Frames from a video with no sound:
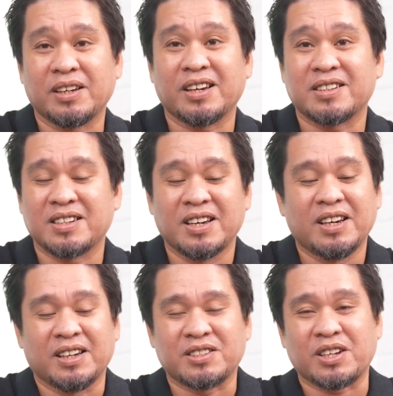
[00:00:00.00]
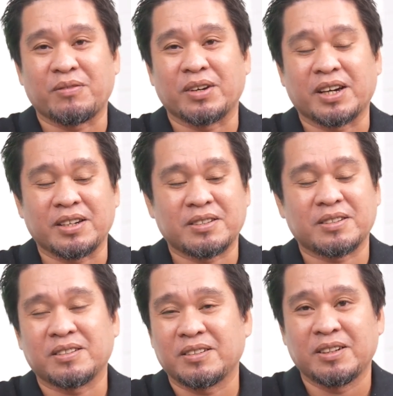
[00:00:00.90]
Yes, it's heavy,
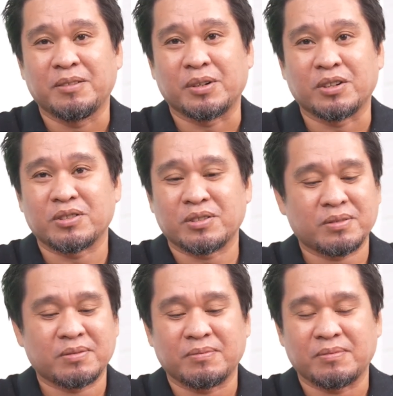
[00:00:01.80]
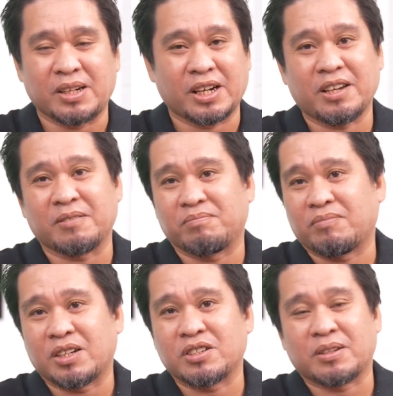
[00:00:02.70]
guys. Because again,
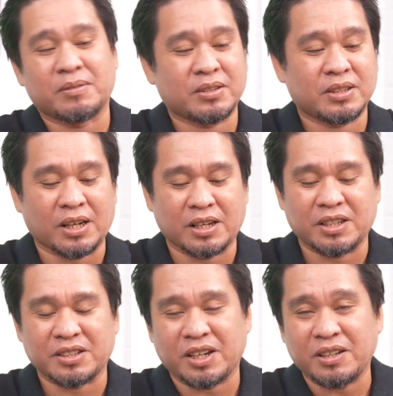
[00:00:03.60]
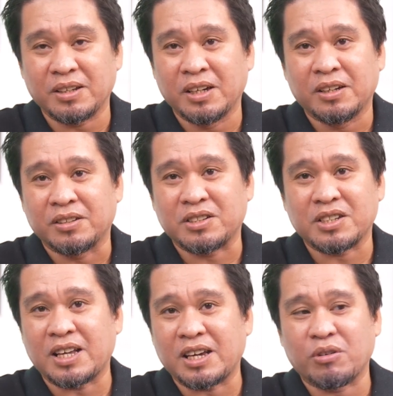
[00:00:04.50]
as I said, this
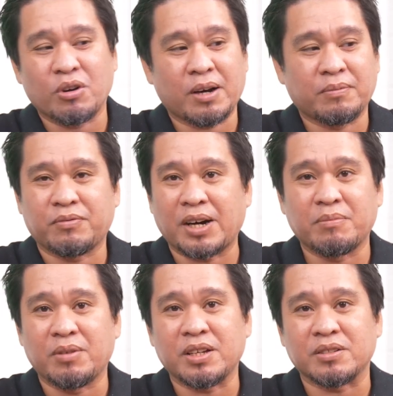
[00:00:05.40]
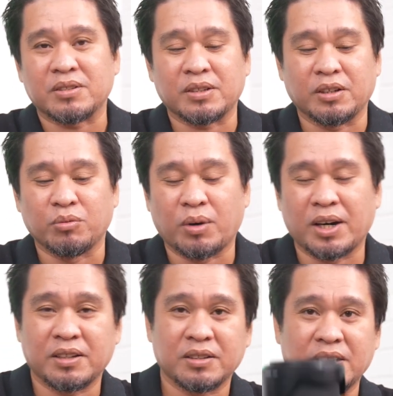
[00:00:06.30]
is like you have five lens in
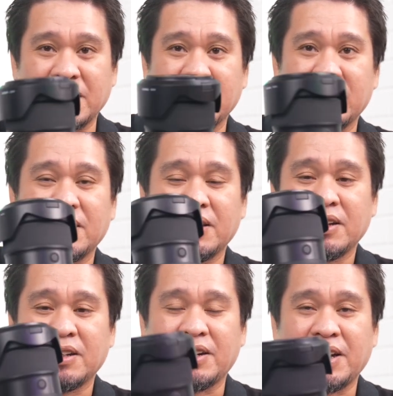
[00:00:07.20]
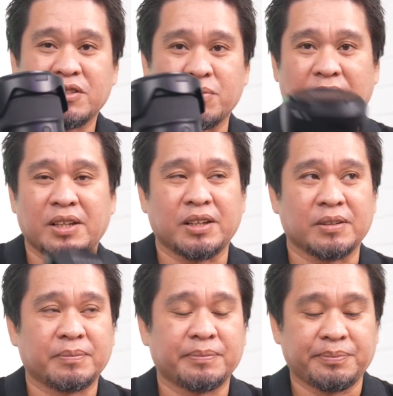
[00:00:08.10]
one single lens body.
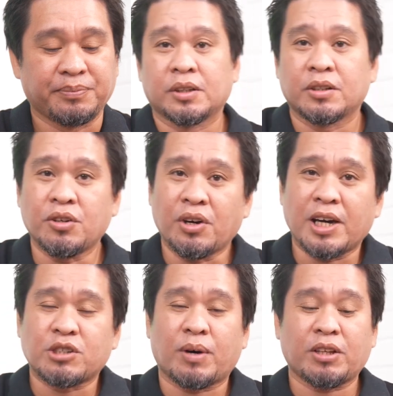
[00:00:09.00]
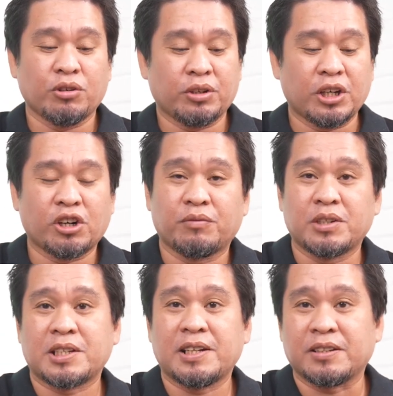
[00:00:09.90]
So, guys, what do you think of
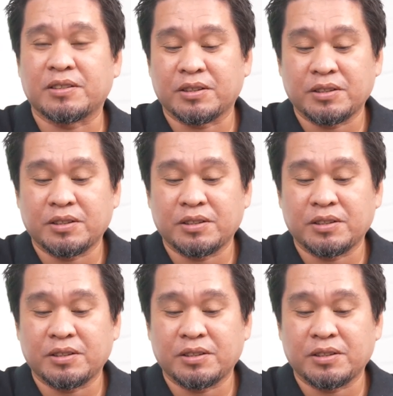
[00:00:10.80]
this lens?